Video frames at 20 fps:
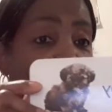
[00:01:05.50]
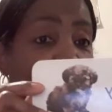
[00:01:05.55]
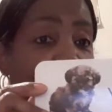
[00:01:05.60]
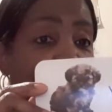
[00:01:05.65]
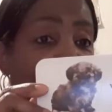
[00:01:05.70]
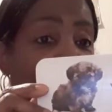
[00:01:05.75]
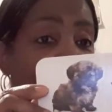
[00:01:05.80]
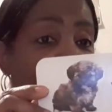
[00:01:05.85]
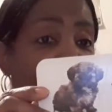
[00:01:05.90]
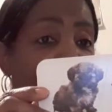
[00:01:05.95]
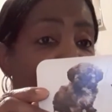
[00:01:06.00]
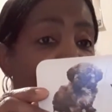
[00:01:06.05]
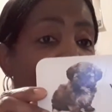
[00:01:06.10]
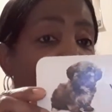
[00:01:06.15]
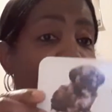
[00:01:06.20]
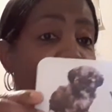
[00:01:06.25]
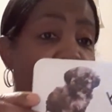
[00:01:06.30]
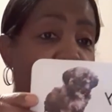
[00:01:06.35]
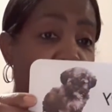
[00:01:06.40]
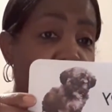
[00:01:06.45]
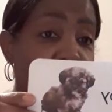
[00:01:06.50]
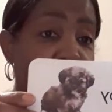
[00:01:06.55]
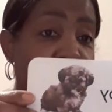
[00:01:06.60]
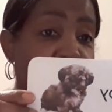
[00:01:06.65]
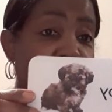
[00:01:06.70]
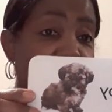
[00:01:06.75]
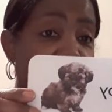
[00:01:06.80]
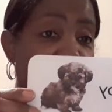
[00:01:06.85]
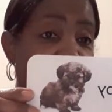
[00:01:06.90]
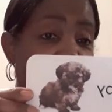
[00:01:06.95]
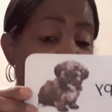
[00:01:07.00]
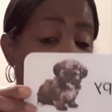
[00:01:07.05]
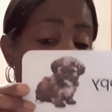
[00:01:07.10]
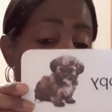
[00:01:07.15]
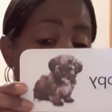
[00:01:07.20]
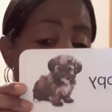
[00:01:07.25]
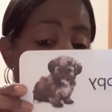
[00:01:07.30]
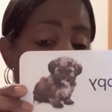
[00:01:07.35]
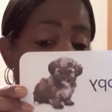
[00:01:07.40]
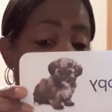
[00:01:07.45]
What's it? Puppies. They have
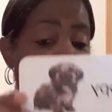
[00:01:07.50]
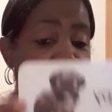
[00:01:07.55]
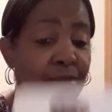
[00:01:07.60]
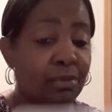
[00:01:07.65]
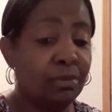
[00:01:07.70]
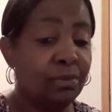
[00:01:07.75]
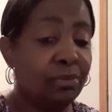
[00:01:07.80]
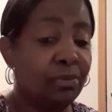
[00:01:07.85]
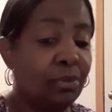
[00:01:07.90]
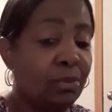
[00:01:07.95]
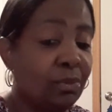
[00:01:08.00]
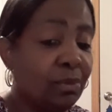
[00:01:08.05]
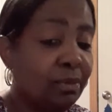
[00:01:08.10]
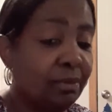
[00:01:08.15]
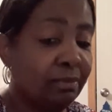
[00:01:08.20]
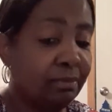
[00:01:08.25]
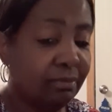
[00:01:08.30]
puppies on the farm.